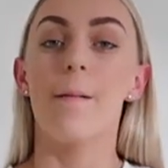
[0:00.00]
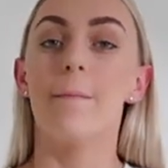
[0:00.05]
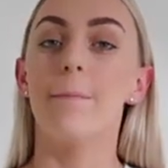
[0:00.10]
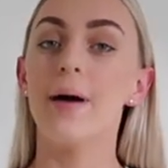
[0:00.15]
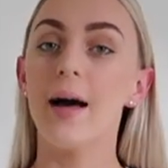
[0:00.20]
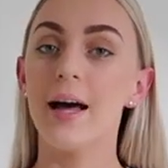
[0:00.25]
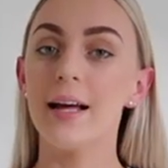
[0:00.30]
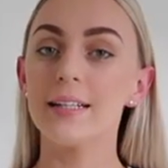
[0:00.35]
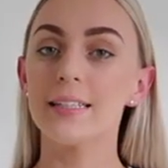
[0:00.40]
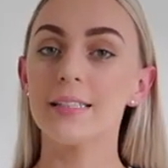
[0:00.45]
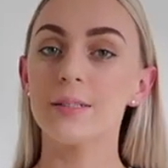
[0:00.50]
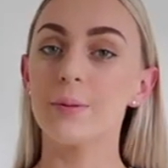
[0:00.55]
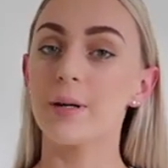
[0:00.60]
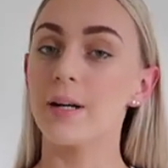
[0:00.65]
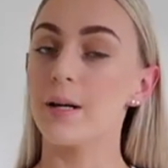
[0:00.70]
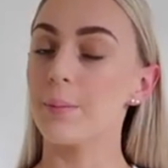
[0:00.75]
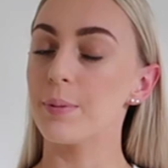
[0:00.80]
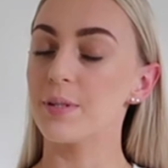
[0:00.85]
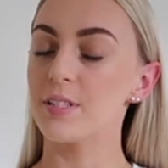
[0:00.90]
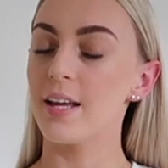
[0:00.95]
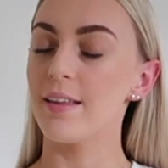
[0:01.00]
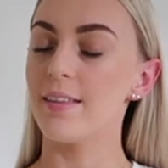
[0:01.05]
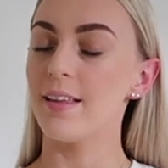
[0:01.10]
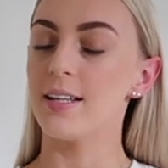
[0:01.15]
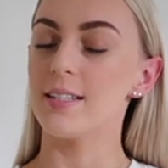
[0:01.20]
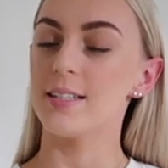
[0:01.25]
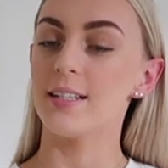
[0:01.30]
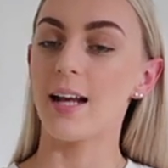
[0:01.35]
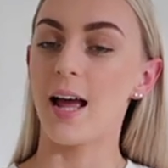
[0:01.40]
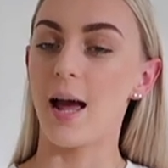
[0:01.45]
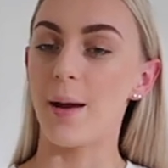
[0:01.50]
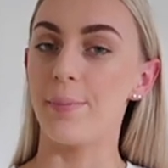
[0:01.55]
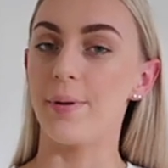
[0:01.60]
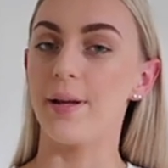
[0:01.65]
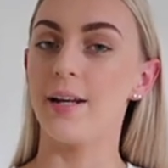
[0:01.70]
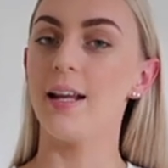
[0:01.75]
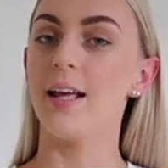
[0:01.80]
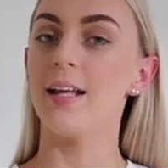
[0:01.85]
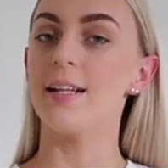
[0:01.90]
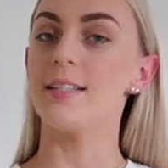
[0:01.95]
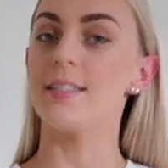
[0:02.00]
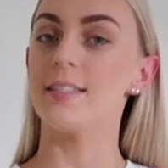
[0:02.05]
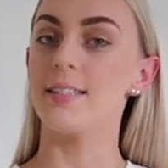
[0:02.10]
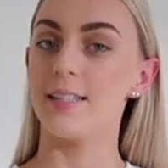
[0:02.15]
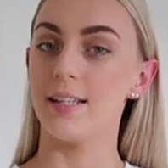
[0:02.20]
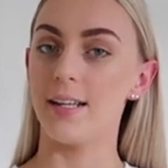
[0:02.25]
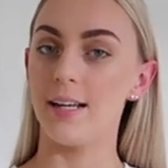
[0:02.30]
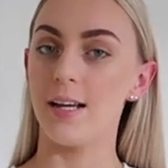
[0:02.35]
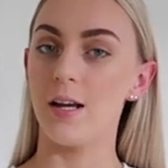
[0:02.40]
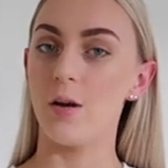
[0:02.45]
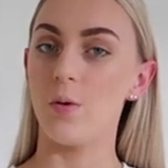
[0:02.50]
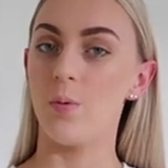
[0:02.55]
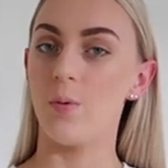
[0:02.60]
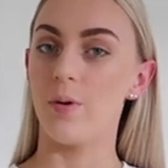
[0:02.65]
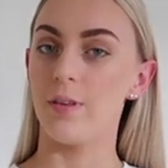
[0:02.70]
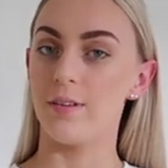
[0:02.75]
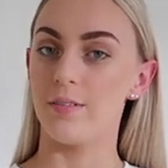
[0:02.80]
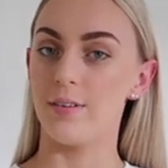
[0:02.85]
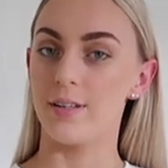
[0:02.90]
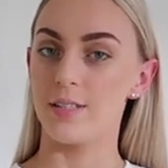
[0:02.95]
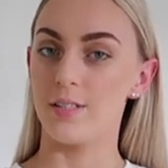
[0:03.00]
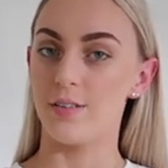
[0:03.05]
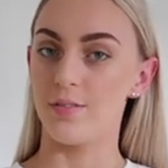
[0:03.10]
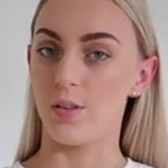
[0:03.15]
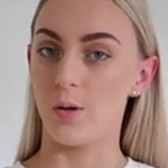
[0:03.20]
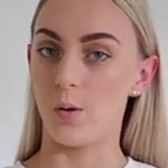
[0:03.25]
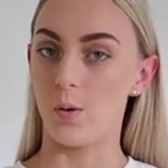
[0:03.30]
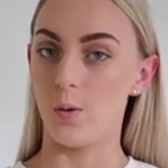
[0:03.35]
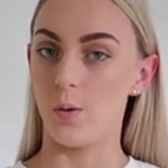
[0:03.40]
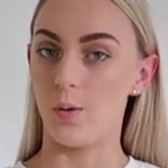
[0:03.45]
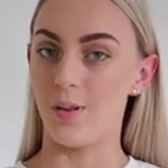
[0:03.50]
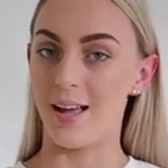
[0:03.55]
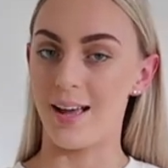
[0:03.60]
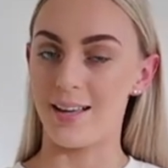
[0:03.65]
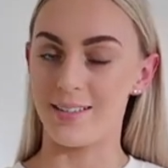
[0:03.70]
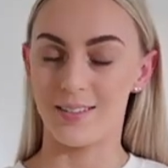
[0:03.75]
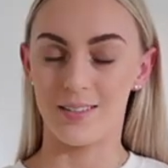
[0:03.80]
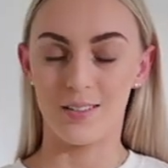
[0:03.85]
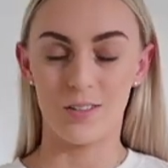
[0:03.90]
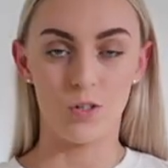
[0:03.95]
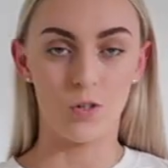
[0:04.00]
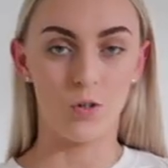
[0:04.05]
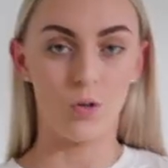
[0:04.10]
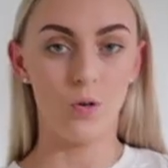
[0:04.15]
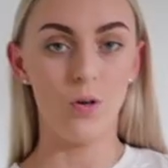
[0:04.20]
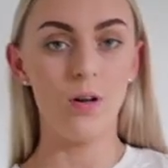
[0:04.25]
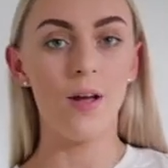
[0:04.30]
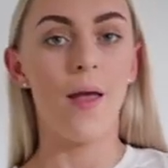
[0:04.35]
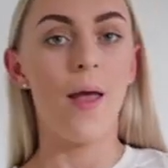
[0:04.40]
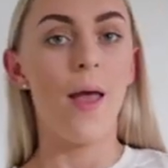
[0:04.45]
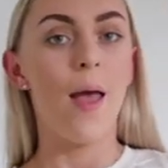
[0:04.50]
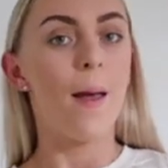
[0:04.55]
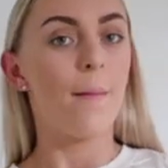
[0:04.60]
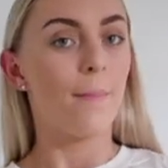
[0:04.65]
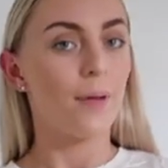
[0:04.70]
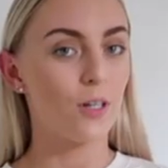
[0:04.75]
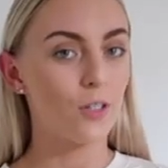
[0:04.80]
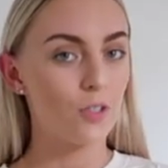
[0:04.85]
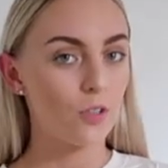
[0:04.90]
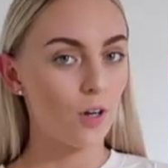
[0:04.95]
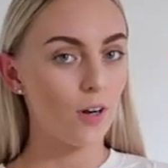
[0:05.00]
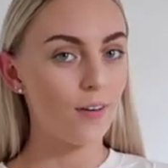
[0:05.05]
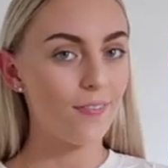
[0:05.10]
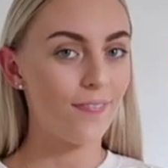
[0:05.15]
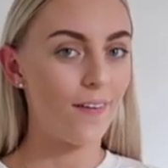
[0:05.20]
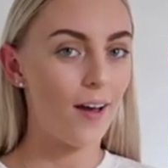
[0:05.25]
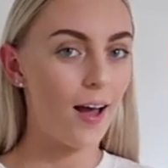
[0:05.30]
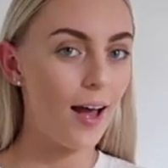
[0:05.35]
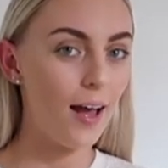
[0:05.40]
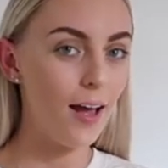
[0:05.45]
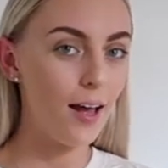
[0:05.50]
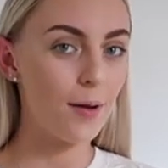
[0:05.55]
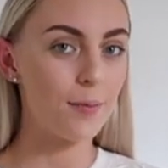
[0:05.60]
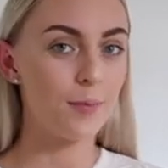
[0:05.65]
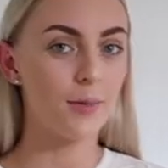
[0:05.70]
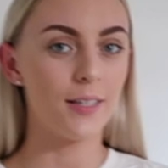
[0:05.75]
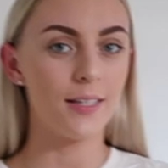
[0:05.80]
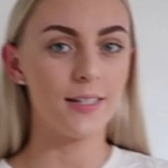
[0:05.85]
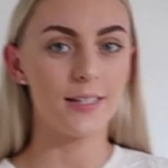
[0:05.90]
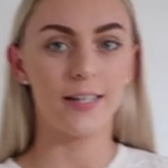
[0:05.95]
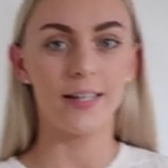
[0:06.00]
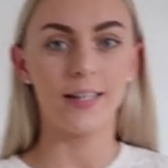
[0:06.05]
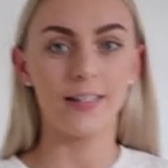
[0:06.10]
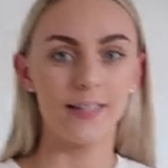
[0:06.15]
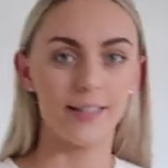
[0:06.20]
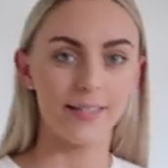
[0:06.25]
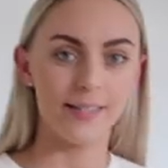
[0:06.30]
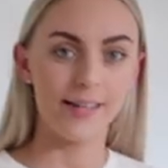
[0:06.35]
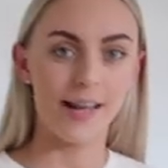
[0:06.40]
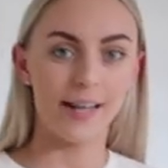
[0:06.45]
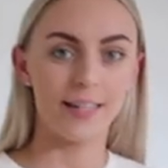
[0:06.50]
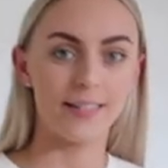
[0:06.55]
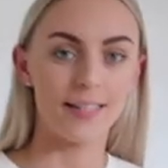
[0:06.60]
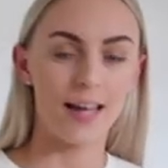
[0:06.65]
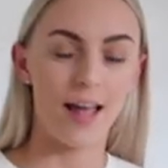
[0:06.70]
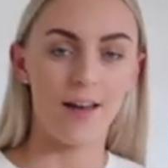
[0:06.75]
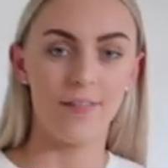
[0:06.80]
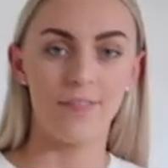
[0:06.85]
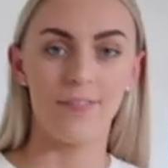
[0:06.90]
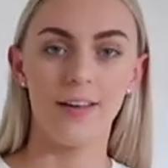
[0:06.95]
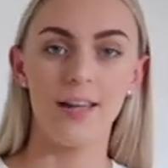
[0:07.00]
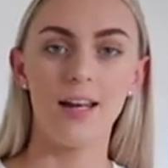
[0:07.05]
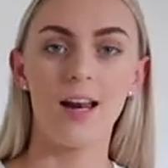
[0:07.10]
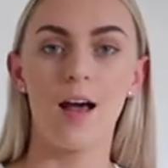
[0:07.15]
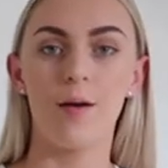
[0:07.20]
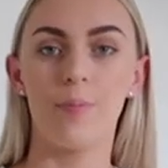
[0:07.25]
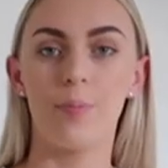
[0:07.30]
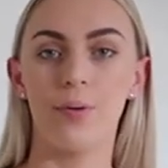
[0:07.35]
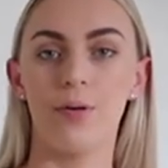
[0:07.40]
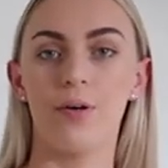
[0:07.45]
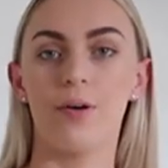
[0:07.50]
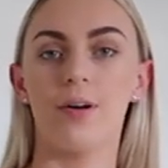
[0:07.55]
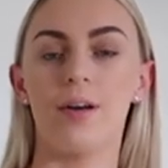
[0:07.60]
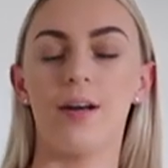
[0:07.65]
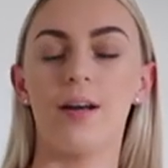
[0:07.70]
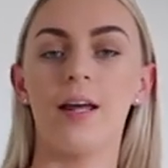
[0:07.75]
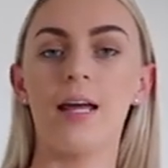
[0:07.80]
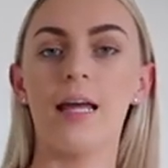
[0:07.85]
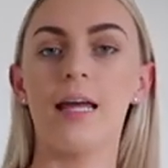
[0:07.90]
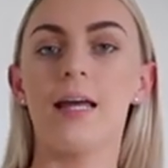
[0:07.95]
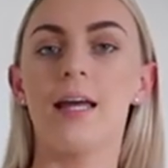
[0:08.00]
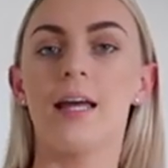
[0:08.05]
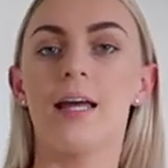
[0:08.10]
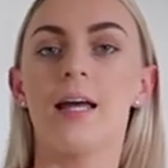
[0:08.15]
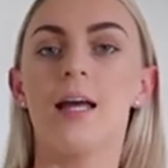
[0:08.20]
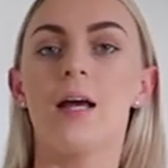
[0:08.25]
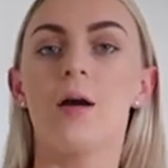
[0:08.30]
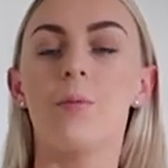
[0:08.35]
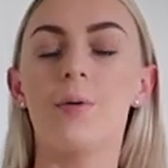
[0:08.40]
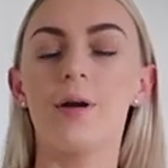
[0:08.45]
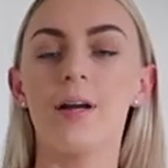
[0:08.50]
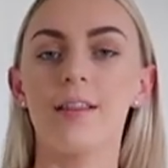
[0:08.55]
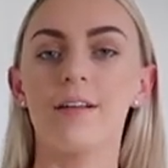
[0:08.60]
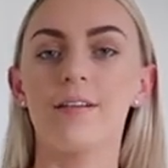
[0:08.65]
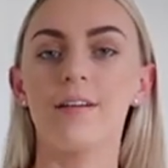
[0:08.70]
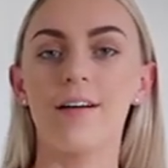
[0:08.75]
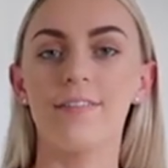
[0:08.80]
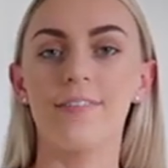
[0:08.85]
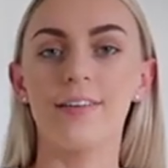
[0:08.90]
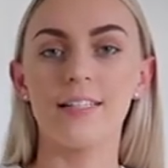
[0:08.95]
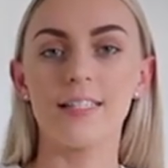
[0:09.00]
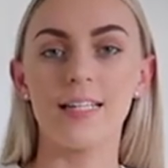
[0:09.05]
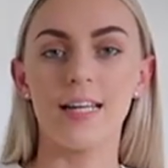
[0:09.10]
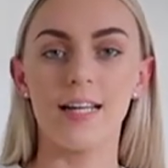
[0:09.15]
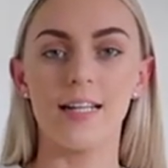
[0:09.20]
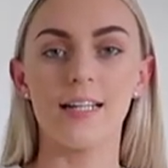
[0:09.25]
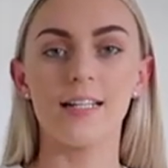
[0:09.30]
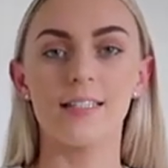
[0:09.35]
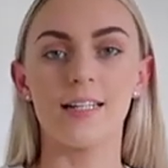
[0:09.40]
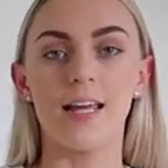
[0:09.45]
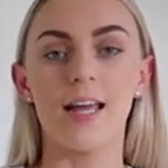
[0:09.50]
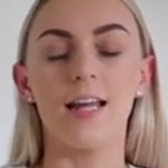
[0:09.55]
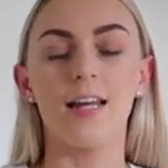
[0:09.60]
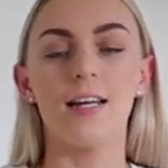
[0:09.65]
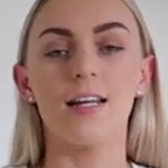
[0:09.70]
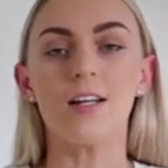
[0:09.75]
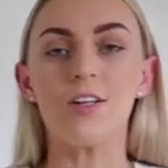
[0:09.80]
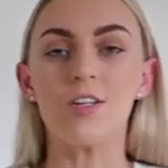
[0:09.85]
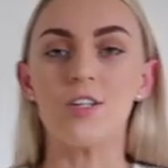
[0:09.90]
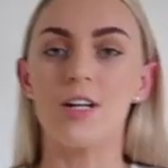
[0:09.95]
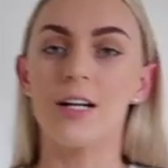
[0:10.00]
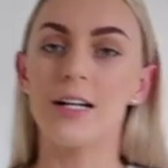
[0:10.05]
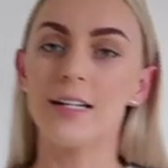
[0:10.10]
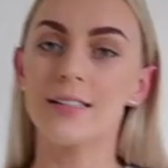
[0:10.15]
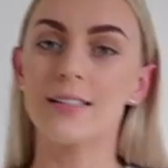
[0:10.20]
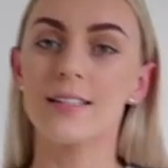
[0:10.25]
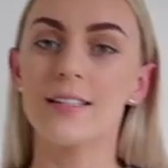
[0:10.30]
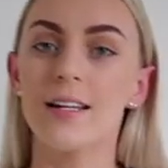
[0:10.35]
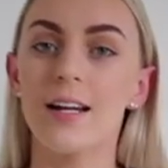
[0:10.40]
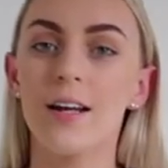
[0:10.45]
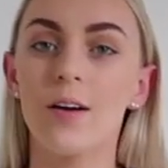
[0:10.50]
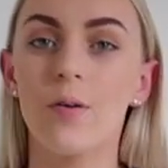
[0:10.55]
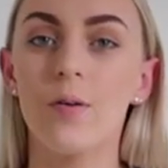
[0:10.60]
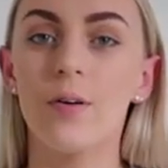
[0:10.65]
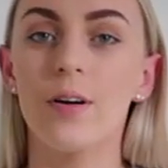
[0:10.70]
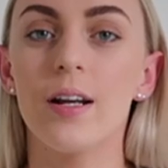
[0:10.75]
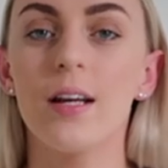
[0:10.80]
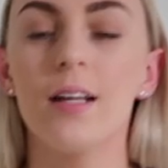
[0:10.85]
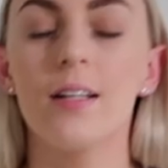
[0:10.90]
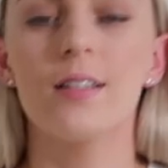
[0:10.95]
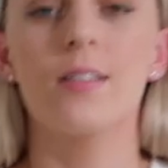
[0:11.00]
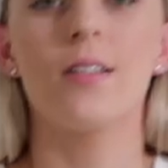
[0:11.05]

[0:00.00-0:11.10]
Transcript: But we're going to pretend that didn't happen and see what the rest of the haul has in store. Because so far, I'm really digging this next outfit. I put on one of the graphic tees and jeans that I ordered.